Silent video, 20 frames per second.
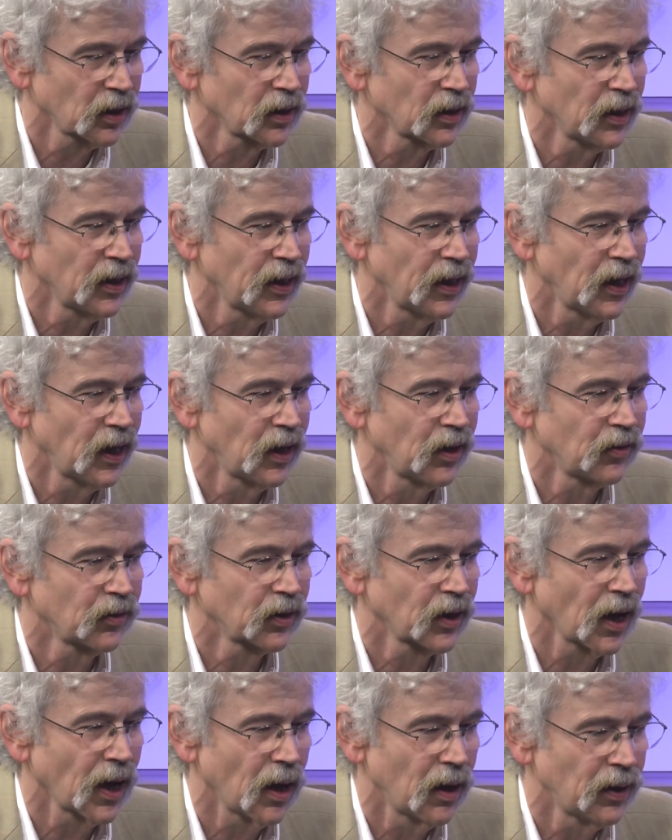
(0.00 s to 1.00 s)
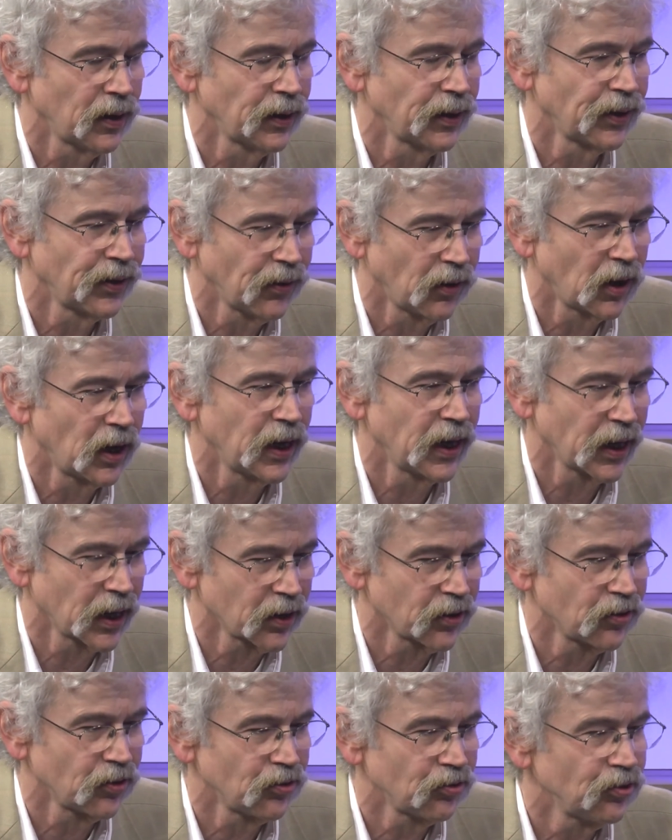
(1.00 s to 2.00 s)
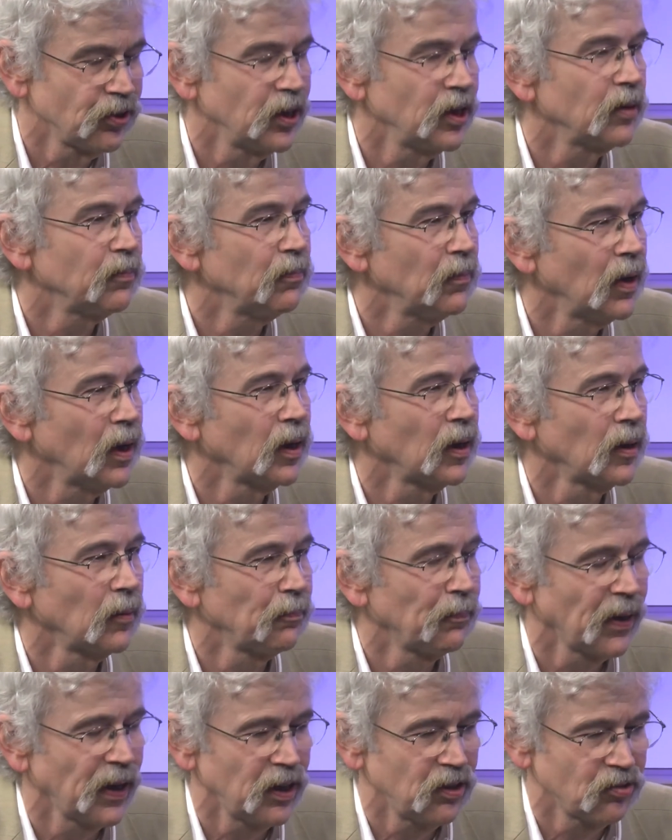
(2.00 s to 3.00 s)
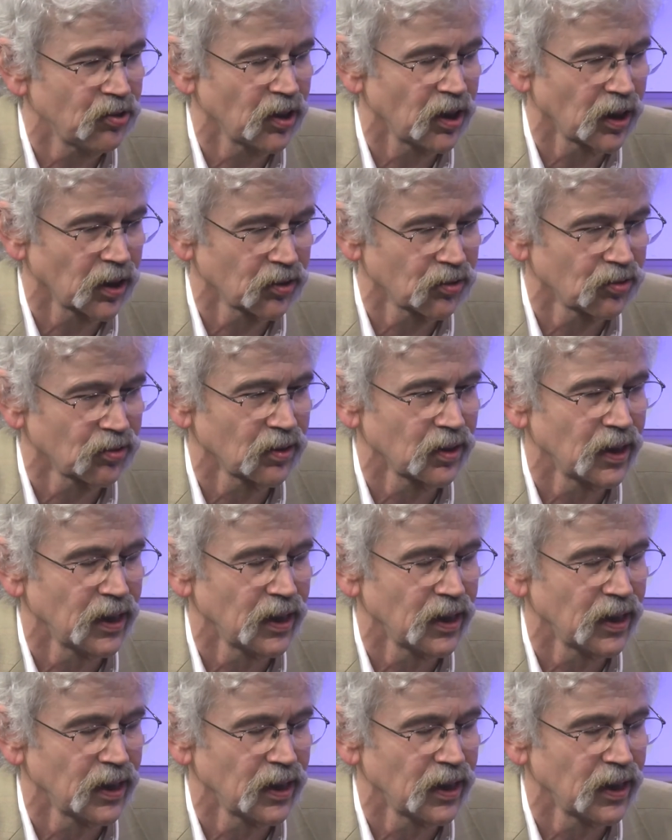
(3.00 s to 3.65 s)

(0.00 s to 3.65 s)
And you know, our editors need paychecks.